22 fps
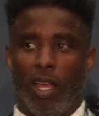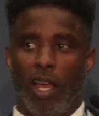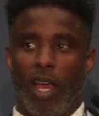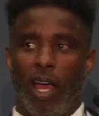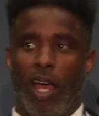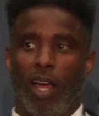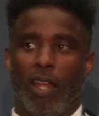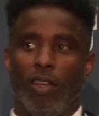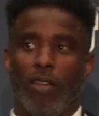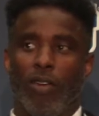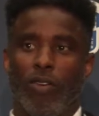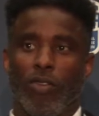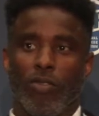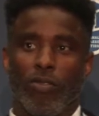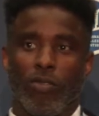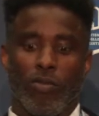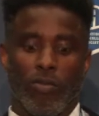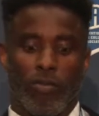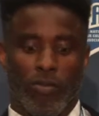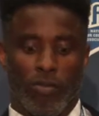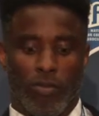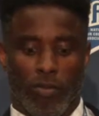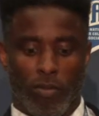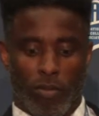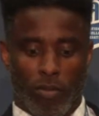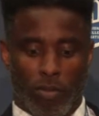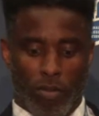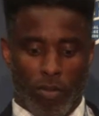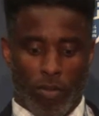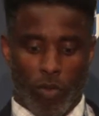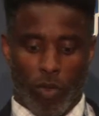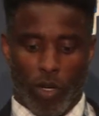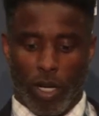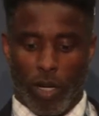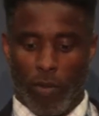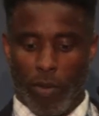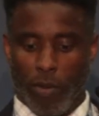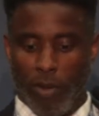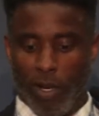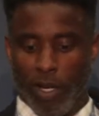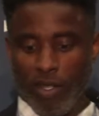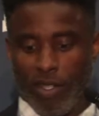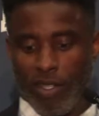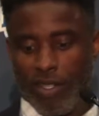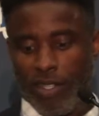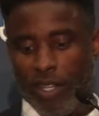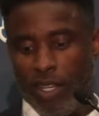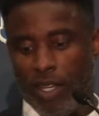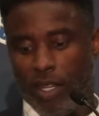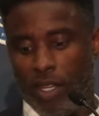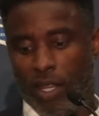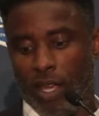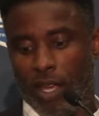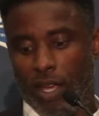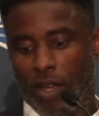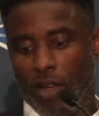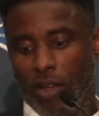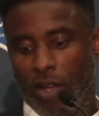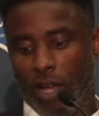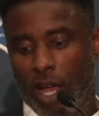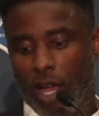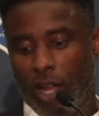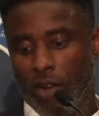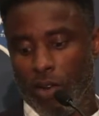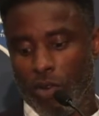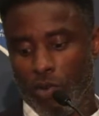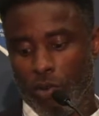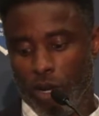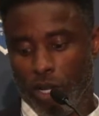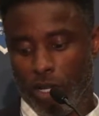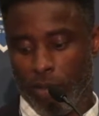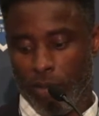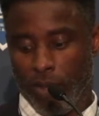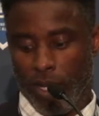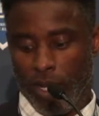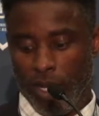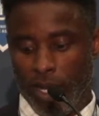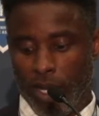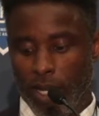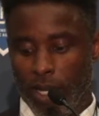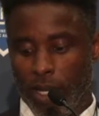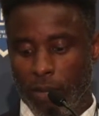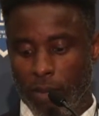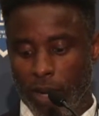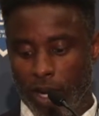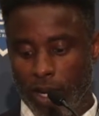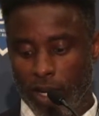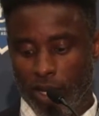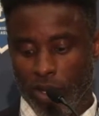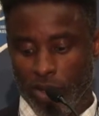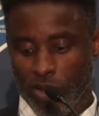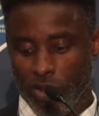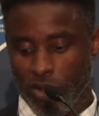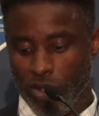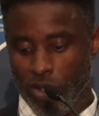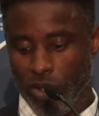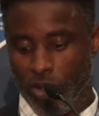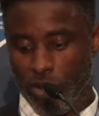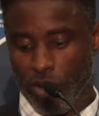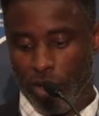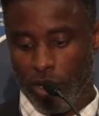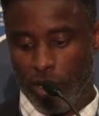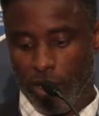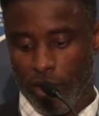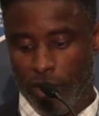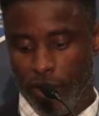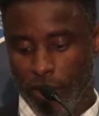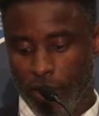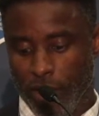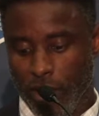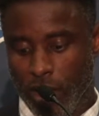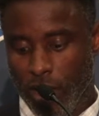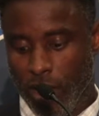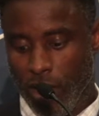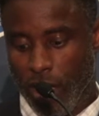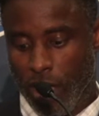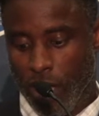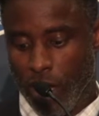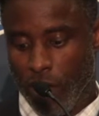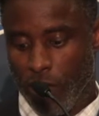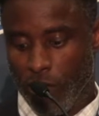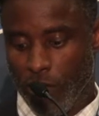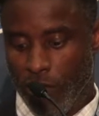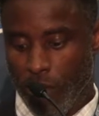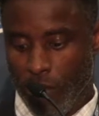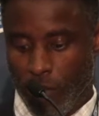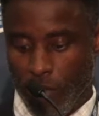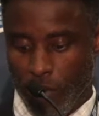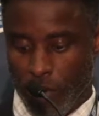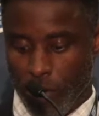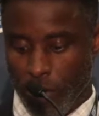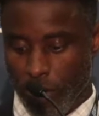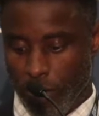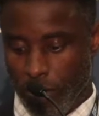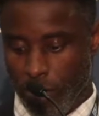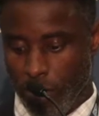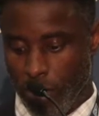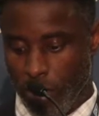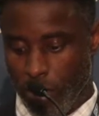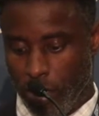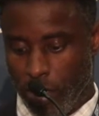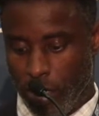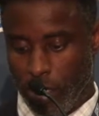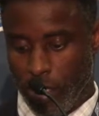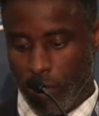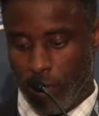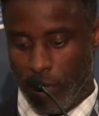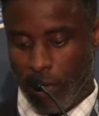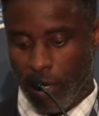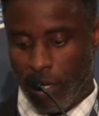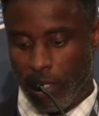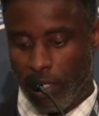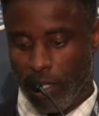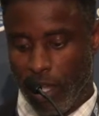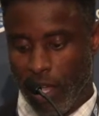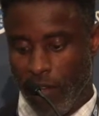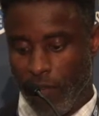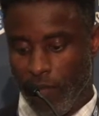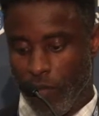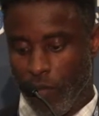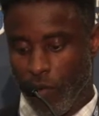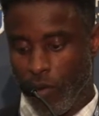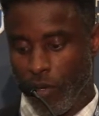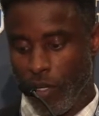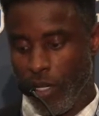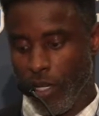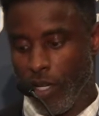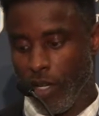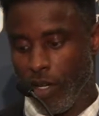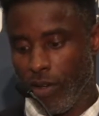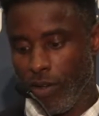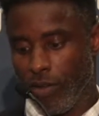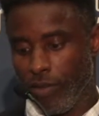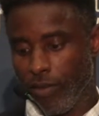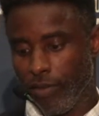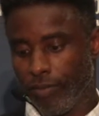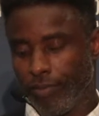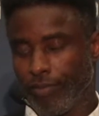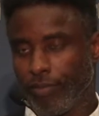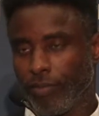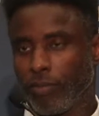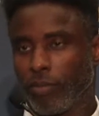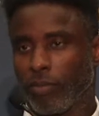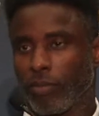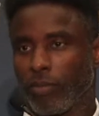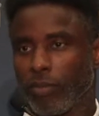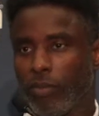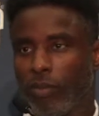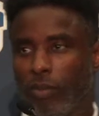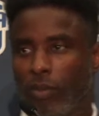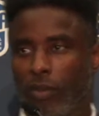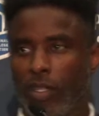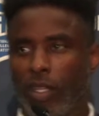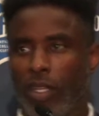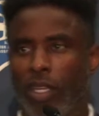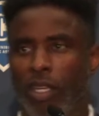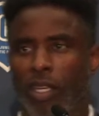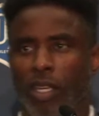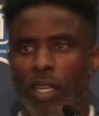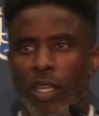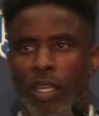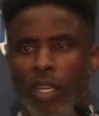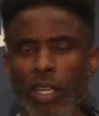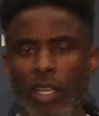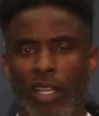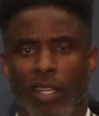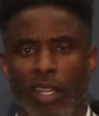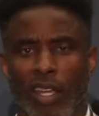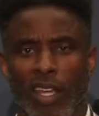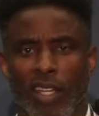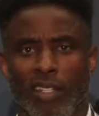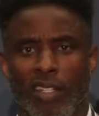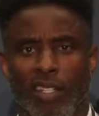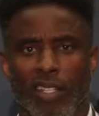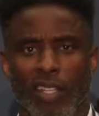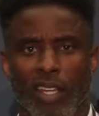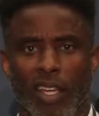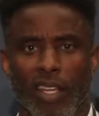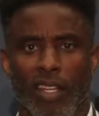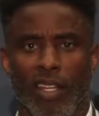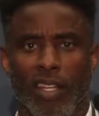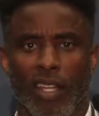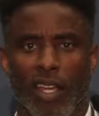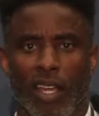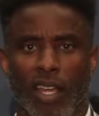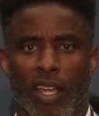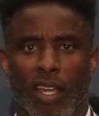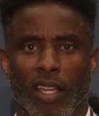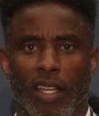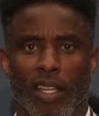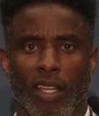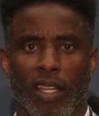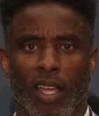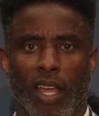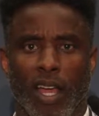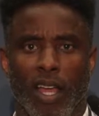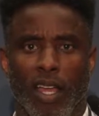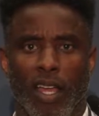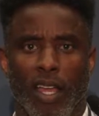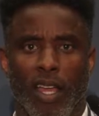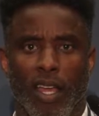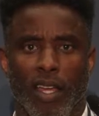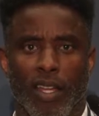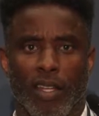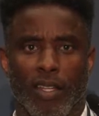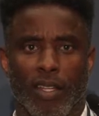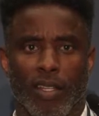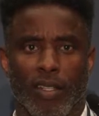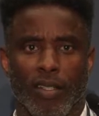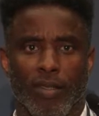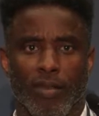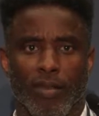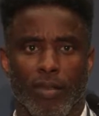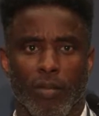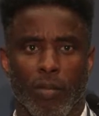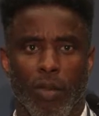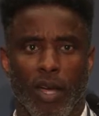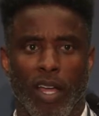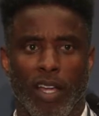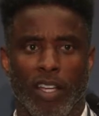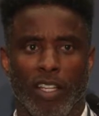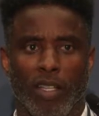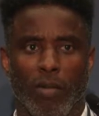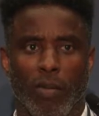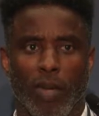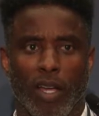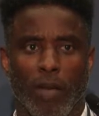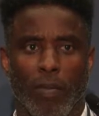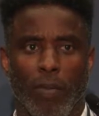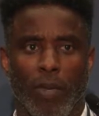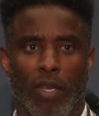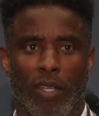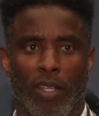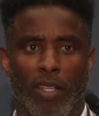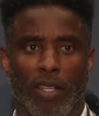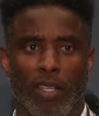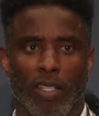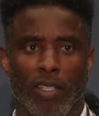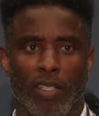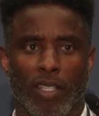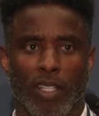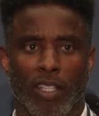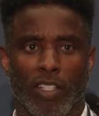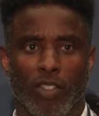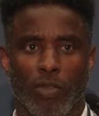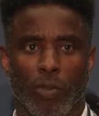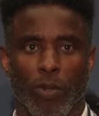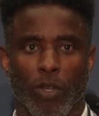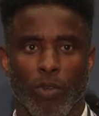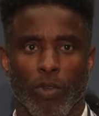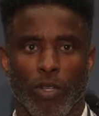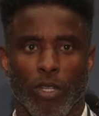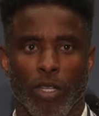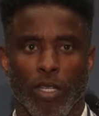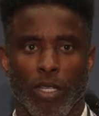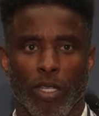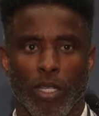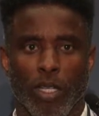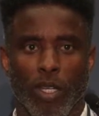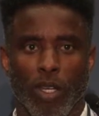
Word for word: I don't, what I'm about to say now, I don't recommend anybody else doing. I remember my sophomore year in 1989, I had uh, my, my appendix exploded